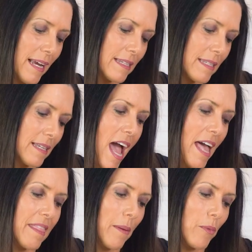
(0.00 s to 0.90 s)
next.
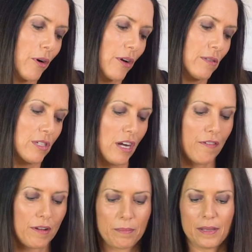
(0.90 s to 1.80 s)
And then we're going to serve
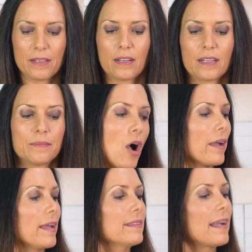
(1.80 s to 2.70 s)
it immediately.
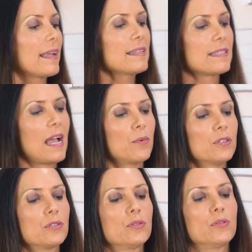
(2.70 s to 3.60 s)
Okay, in that case, I
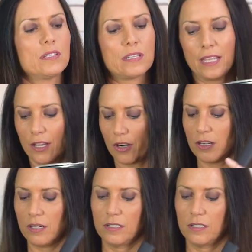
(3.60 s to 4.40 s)
want to do this here